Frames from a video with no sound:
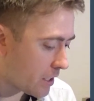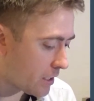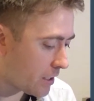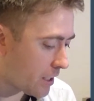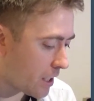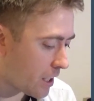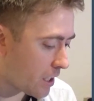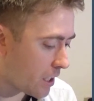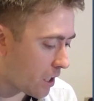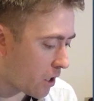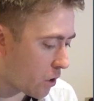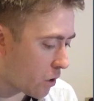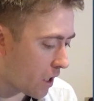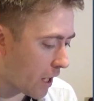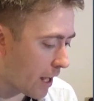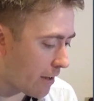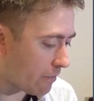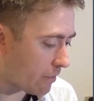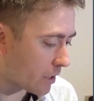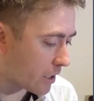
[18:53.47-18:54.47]
A lot of
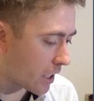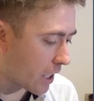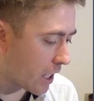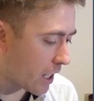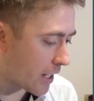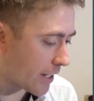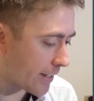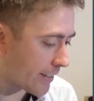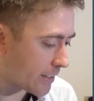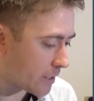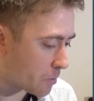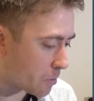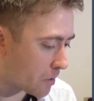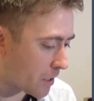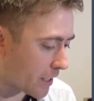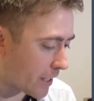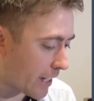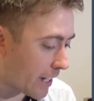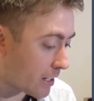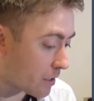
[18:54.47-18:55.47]
low-level guys, but
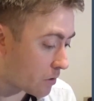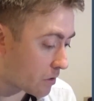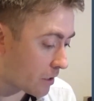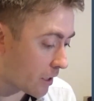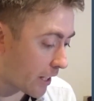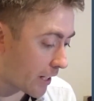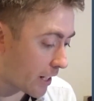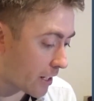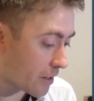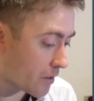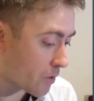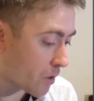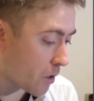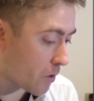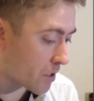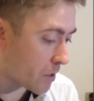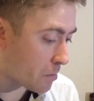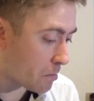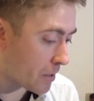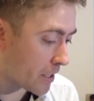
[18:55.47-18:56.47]
I got to throw
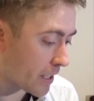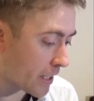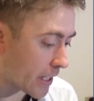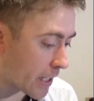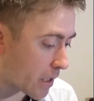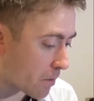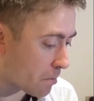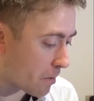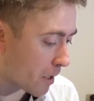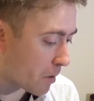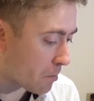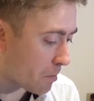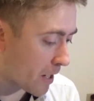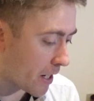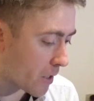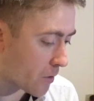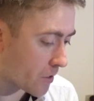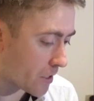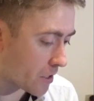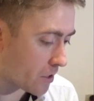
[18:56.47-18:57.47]
in a big
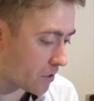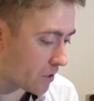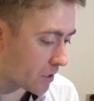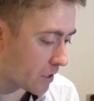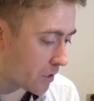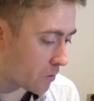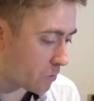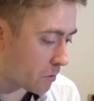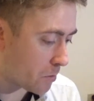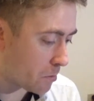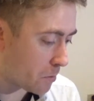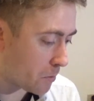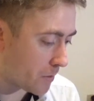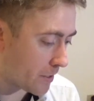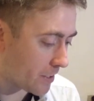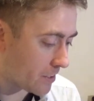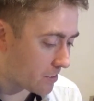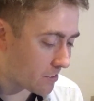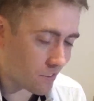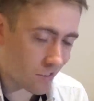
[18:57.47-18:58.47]
barbarian hut at one
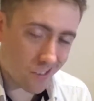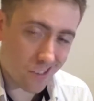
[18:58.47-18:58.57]
point.